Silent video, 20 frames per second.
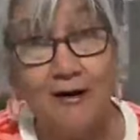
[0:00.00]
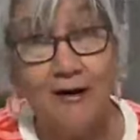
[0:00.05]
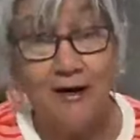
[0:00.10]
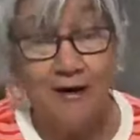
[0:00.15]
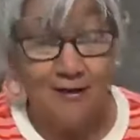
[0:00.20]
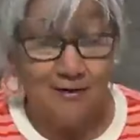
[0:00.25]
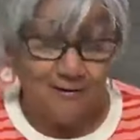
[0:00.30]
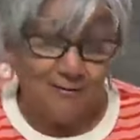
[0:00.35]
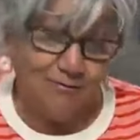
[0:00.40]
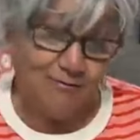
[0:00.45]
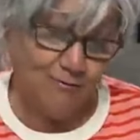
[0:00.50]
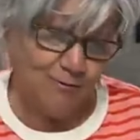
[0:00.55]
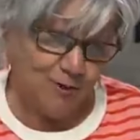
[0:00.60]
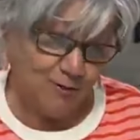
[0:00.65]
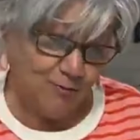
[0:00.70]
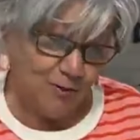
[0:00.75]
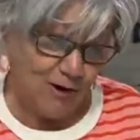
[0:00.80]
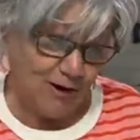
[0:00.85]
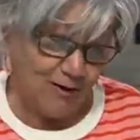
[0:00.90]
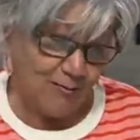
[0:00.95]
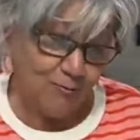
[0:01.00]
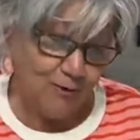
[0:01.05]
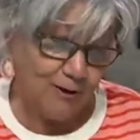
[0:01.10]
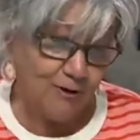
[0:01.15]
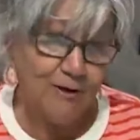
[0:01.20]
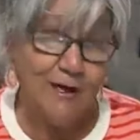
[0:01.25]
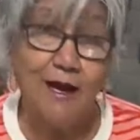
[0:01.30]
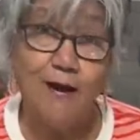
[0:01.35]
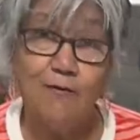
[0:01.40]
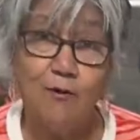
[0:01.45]
Barry would probably
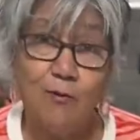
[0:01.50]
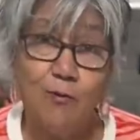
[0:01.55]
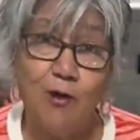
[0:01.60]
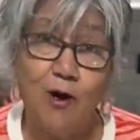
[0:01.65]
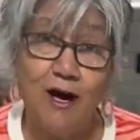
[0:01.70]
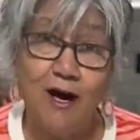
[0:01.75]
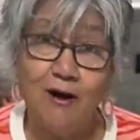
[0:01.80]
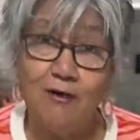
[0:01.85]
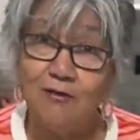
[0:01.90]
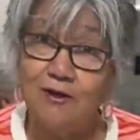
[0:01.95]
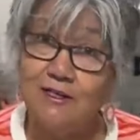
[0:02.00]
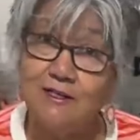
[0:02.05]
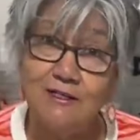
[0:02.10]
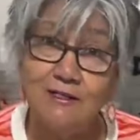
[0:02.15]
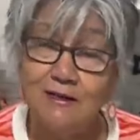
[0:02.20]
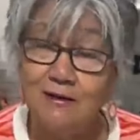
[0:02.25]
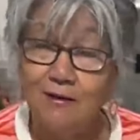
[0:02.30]
wear that with pride,